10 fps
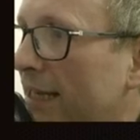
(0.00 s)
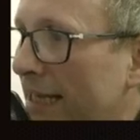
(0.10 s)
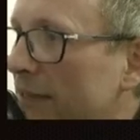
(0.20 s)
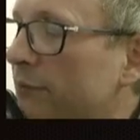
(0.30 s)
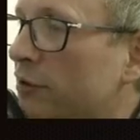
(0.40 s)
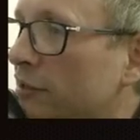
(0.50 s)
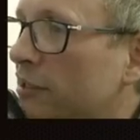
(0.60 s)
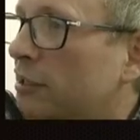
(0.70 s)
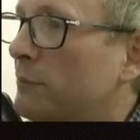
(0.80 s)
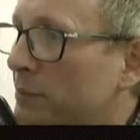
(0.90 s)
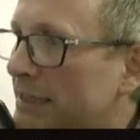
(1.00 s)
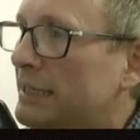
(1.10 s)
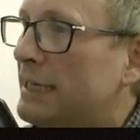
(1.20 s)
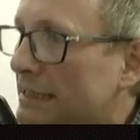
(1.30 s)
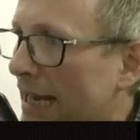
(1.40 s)
even
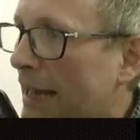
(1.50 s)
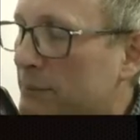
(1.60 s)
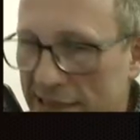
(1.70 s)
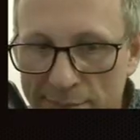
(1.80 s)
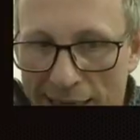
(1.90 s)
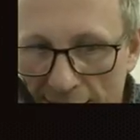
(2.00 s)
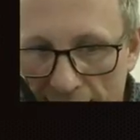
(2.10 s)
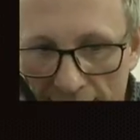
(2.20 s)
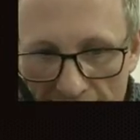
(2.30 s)
completely collapses matter.